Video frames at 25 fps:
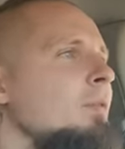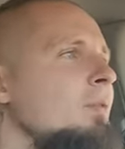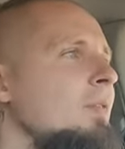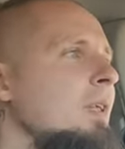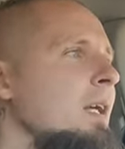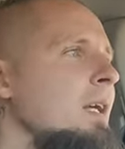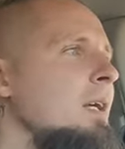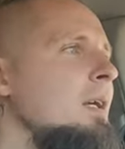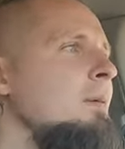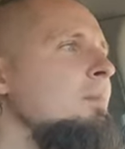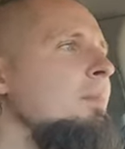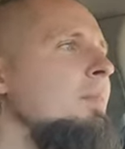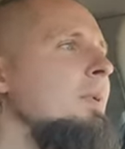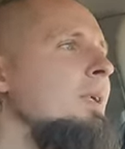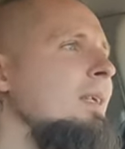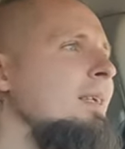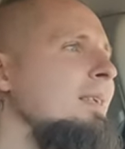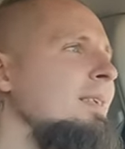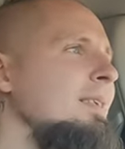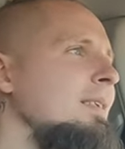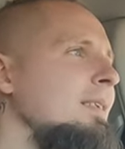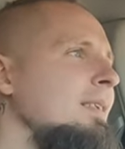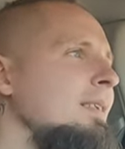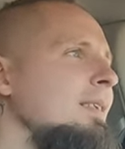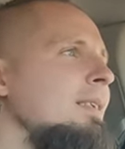of them
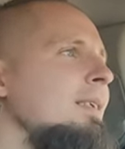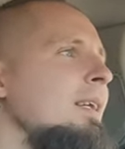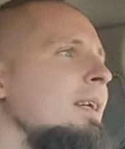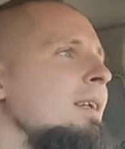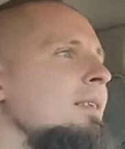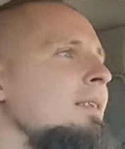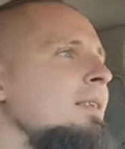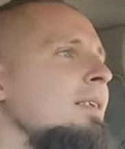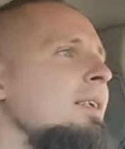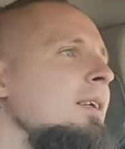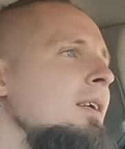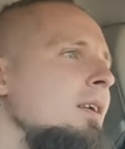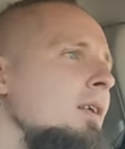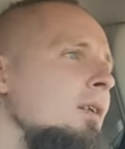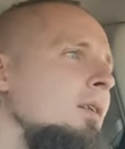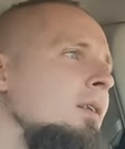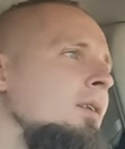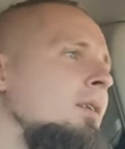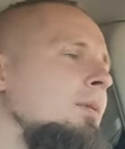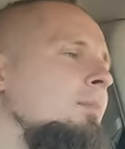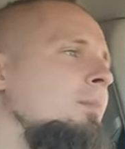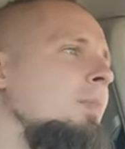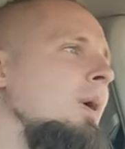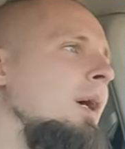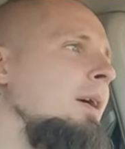get killed
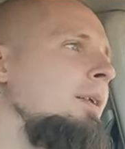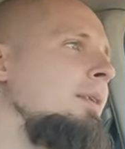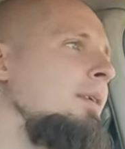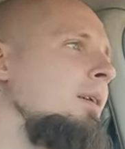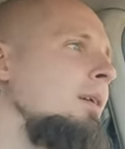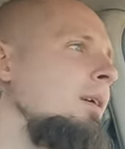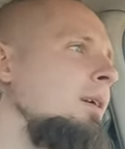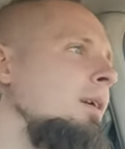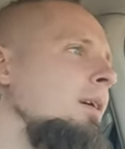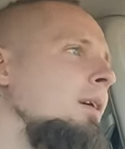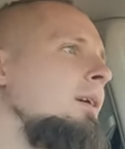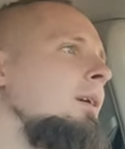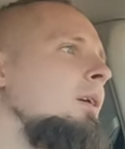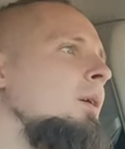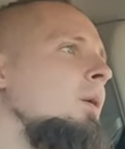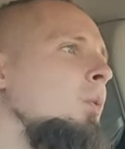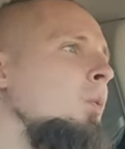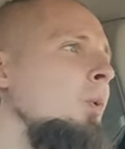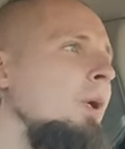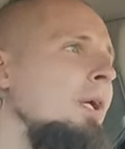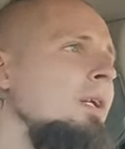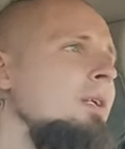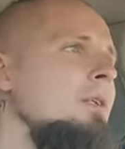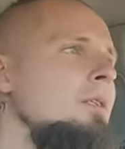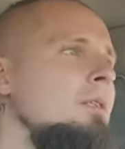by the
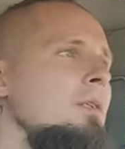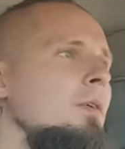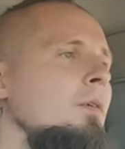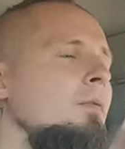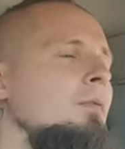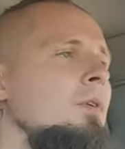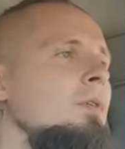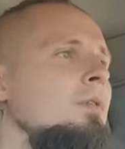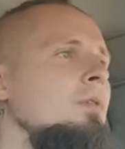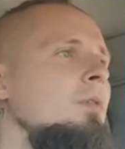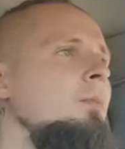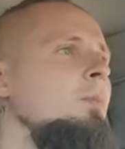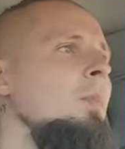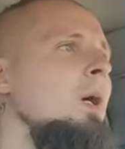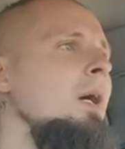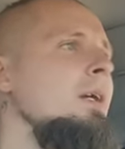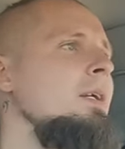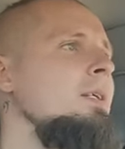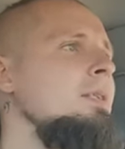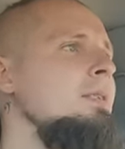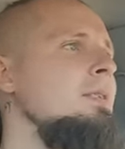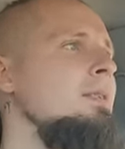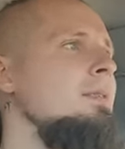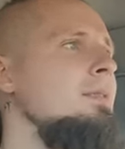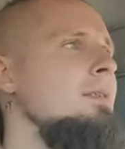wings of the
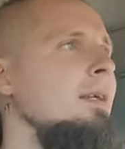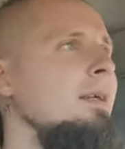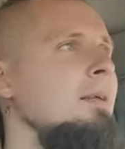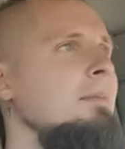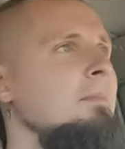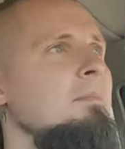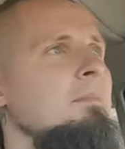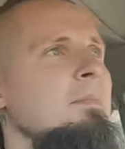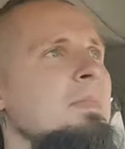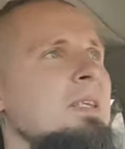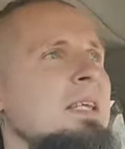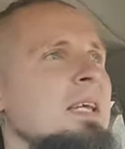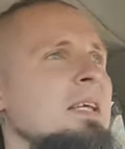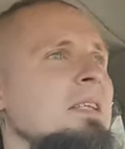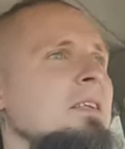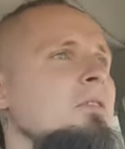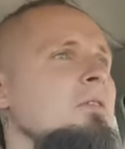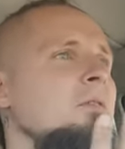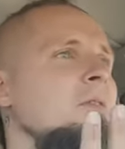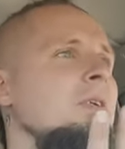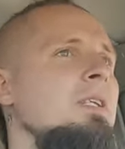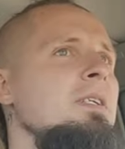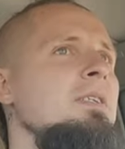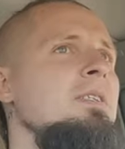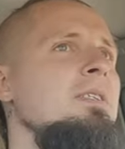turbines. They
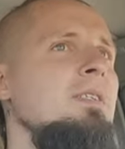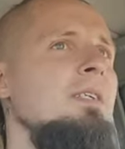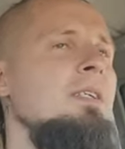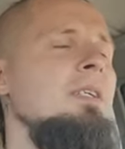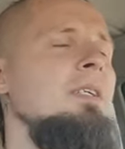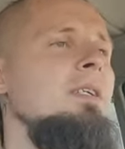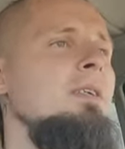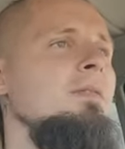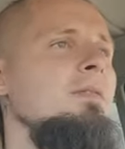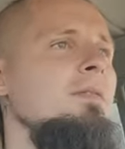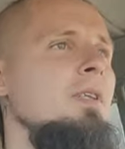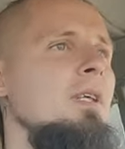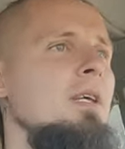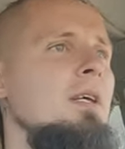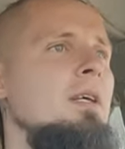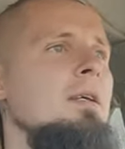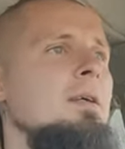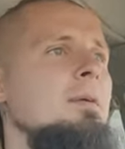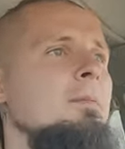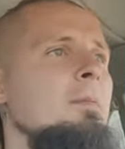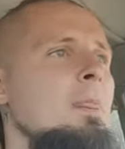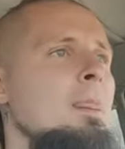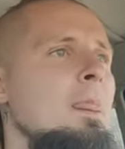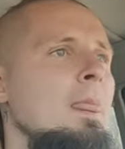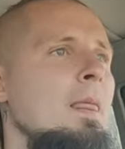cannot really see if
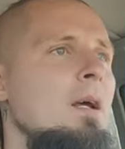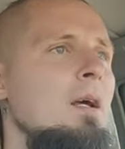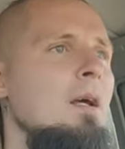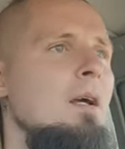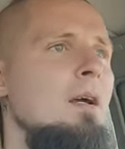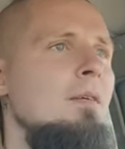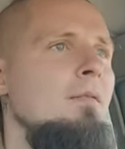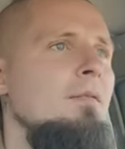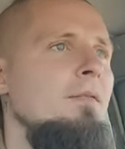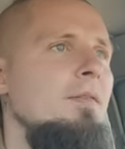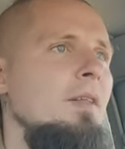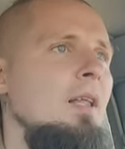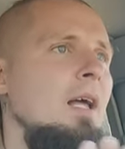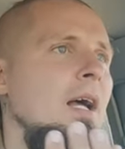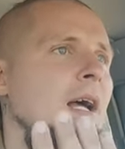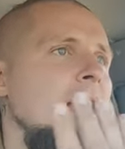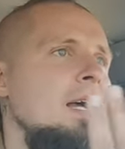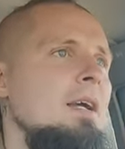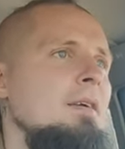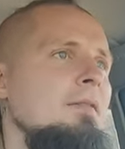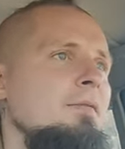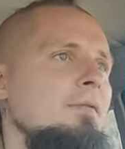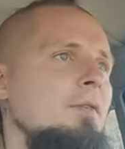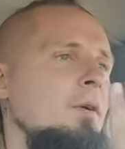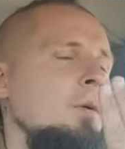they
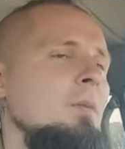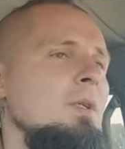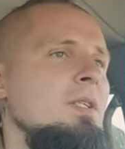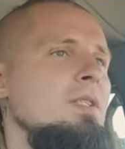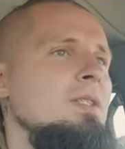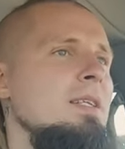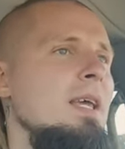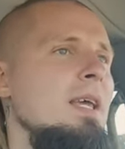fly from a